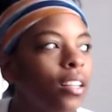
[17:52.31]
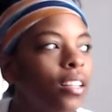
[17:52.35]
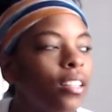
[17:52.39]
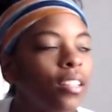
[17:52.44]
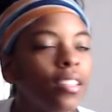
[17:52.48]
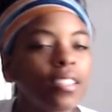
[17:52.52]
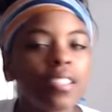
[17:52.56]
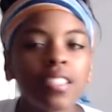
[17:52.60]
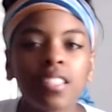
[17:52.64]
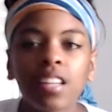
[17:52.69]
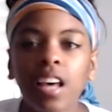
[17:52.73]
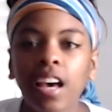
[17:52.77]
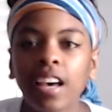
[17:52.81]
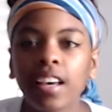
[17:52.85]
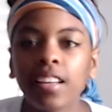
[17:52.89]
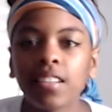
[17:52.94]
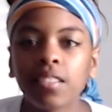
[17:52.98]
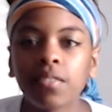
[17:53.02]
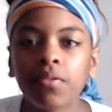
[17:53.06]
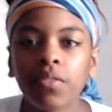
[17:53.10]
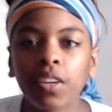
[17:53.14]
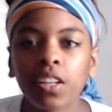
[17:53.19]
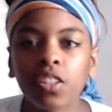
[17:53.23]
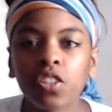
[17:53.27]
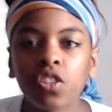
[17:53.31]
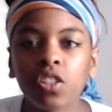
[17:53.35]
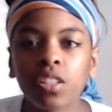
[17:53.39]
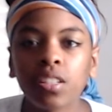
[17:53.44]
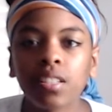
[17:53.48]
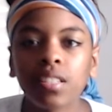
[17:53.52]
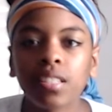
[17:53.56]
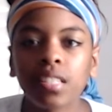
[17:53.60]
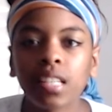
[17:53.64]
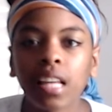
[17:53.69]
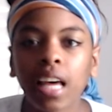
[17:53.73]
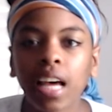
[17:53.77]
science
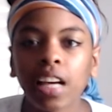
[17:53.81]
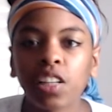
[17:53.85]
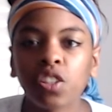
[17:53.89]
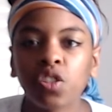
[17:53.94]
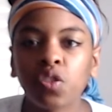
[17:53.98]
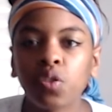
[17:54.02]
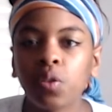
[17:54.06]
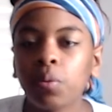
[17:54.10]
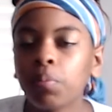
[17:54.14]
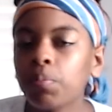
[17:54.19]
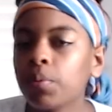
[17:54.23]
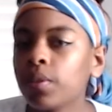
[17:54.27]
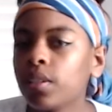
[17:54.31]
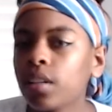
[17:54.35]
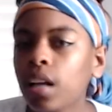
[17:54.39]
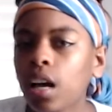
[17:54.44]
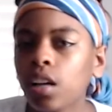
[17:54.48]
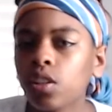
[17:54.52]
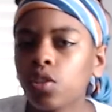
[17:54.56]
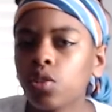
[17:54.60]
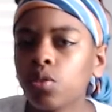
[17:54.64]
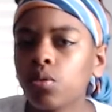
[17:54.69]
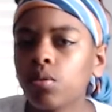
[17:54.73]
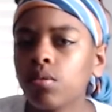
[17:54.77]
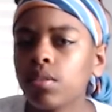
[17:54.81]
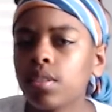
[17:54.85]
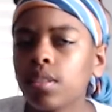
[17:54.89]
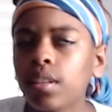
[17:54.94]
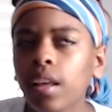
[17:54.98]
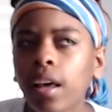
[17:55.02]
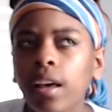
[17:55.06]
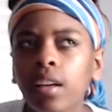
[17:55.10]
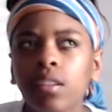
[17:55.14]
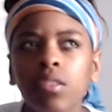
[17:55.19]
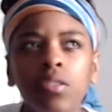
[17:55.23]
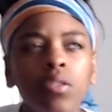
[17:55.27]
fiction / supernatural
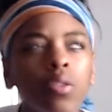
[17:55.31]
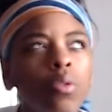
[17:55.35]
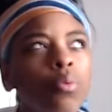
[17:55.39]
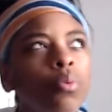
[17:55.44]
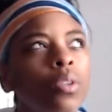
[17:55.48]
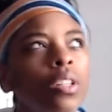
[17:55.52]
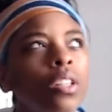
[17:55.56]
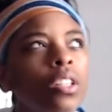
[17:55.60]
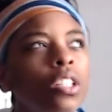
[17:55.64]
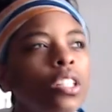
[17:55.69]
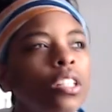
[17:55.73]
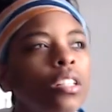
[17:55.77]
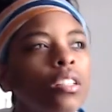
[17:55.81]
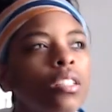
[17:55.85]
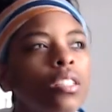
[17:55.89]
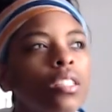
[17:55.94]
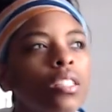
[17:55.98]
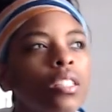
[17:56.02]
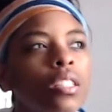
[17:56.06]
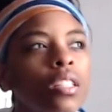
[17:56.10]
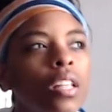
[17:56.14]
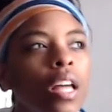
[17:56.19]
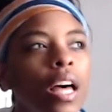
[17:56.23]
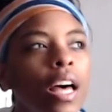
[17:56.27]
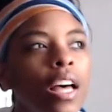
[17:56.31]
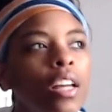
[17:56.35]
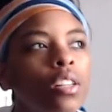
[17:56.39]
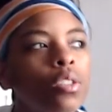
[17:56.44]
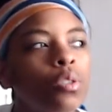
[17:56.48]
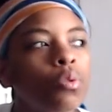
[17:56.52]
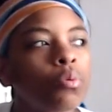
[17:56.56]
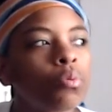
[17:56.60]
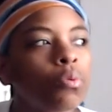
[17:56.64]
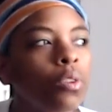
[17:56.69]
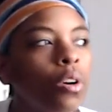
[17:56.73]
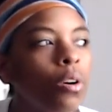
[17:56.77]
/ thriller
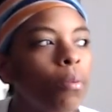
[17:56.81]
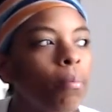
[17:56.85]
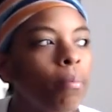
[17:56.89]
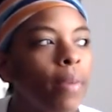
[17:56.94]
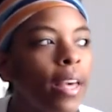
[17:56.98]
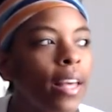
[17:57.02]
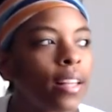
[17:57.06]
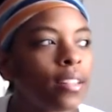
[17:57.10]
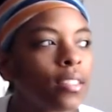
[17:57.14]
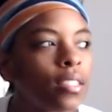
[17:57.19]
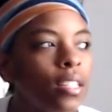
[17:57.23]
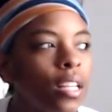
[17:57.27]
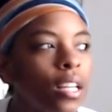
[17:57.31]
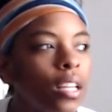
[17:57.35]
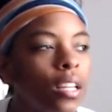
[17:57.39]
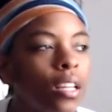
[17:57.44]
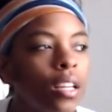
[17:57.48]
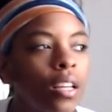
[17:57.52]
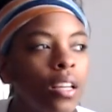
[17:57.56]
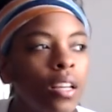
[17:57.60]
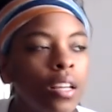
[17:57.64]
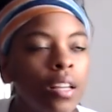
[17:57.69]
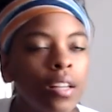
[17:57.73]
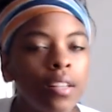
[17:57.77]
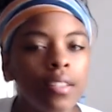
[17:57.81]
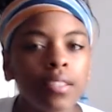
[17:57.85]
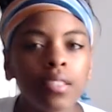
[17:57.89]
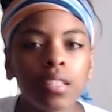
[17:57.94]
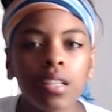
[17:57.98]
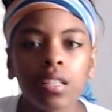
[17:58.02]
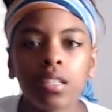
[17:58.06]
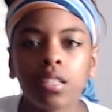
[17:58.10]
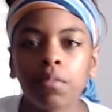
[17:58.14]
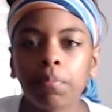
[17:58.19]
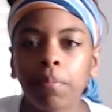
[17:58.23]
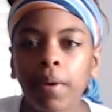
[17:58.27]
/ romantic
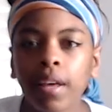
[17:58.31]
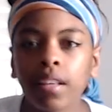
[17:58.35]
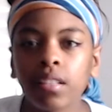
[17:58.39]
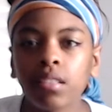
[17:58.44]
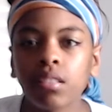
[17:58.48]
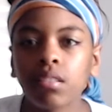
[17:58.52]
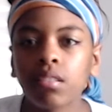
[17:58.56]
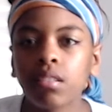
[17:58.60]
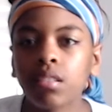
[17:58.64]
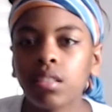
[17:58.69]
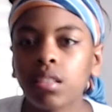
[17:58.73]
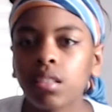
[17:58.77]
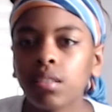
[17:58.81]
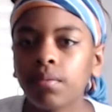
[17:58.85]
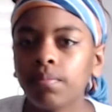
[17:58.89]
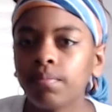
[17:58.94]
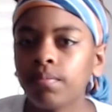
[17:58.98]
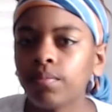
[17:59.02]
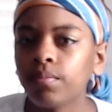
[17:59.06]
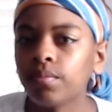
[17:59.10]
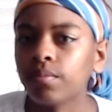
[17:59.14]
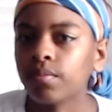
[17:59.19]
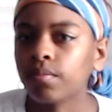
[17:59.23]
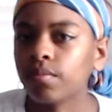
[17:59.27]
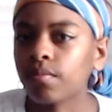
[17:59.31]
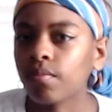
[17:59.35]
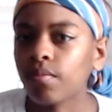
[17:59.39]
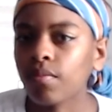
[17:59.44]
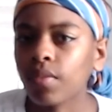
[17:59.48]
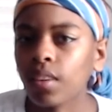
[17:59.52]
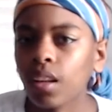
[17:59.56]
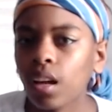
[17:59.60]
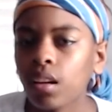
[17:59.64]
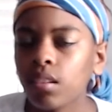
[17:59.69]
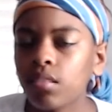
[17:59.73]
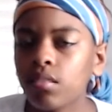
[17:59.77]
suspense
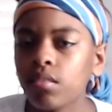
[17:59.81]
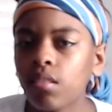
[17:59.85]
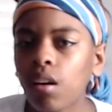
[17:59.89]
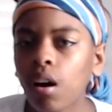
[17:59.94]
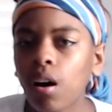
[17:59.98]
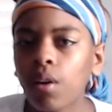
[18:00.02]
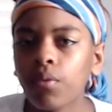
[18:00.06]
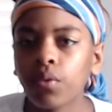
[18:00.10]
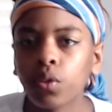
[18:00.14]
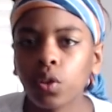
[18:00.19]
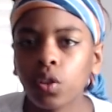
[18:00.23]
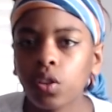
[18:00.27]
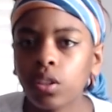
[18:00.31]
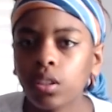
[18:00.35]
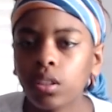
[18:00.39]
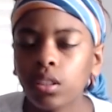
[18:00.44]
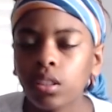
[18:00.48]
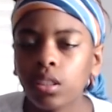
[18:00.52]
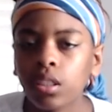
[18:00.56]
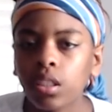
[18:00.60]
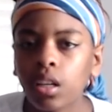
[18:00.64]
novel.